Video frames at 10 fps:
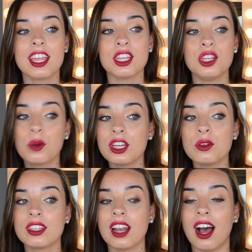you can
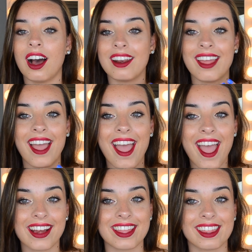use it on
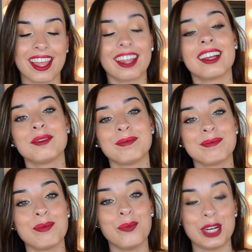anything,
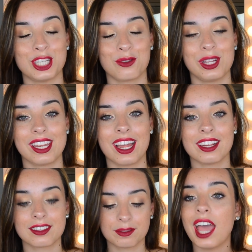which is really
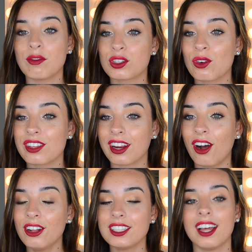nice. And for stores like
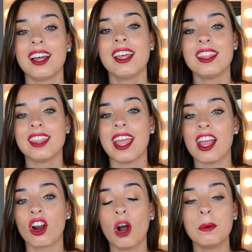Ulta, they
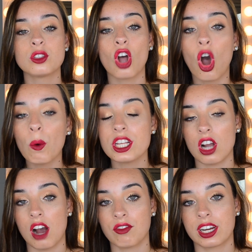are almost always
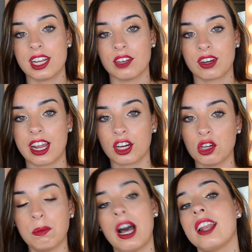offering a different kind of
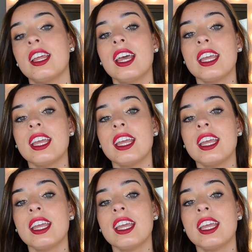coupon.